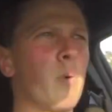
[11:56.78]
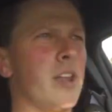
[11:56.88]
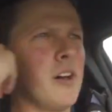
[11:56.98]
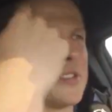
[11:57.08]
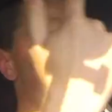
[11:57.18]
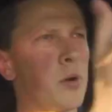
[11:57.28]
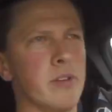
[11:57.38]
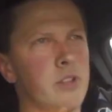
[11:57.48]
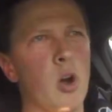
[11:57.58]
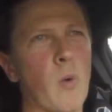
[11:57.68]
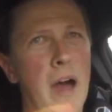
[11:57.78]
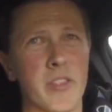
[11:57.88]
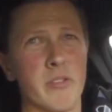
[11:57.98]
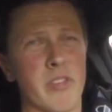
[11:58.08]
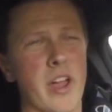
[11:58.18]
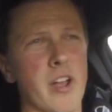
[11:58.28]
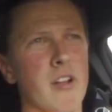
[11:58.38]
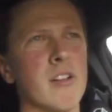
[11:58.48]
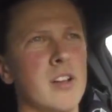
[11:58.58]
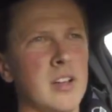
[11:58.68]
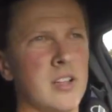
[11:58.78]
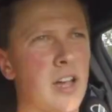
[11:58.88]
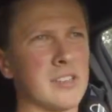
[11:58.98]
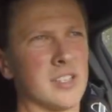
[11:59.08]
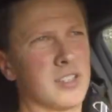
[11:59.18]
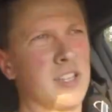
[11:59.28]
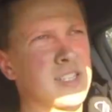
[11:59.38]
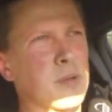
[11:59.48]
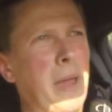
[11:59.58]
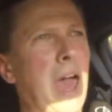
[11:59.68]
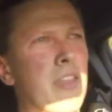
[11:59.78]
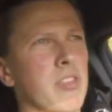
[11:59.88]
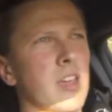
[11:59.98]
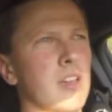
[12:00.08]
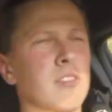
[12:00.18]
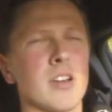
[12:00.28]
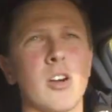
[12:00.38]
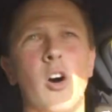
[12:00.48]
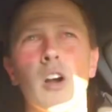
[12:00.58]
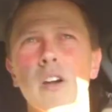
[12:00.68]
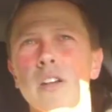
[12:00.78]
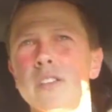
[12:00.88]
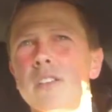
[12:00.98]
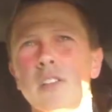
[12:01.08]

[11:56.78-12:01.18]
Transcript: back windows, I don't even know why they're there. Not that it's a bad thing. The car,